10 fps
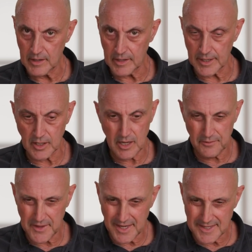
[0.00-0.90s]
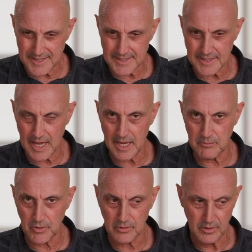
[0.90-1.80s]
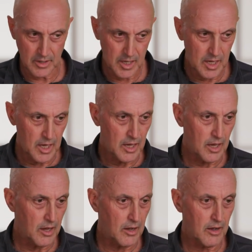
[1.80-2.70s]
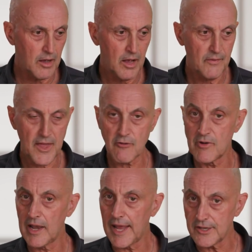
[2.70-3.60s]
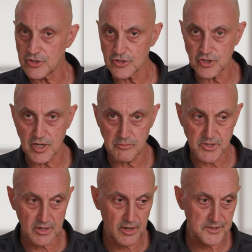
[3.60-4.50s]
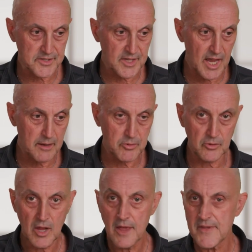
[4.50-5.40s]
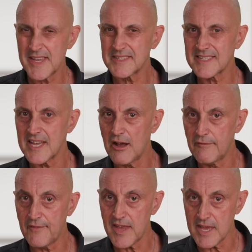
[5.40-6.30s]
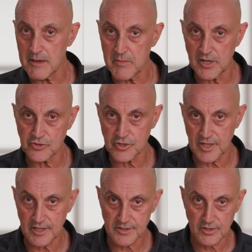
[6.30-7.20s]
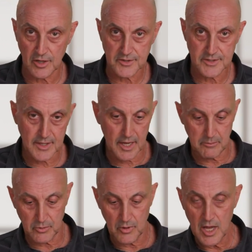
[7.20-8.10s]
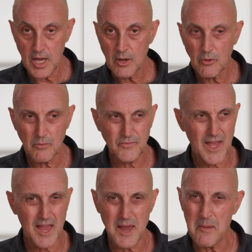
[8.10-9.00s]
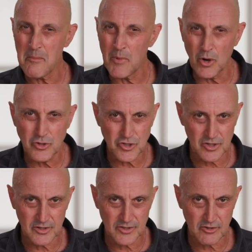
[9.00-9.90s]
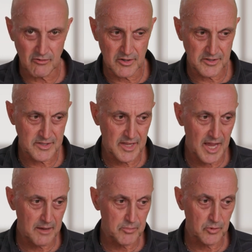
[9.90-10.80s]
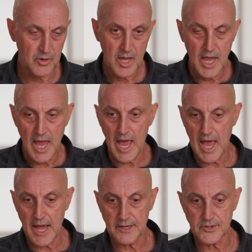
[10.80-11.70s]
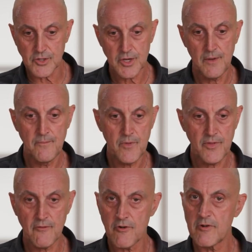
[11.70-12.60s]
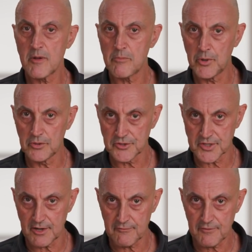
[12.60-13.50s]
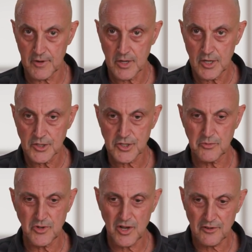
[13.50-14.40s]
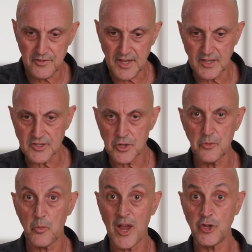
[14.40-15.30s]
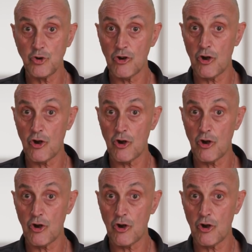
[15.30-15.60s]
Like nothing is stable. Their relationships are not stable. Their self-image is not stable. Their emotions are unstable. And they're very impulsive. So nothing. So when you're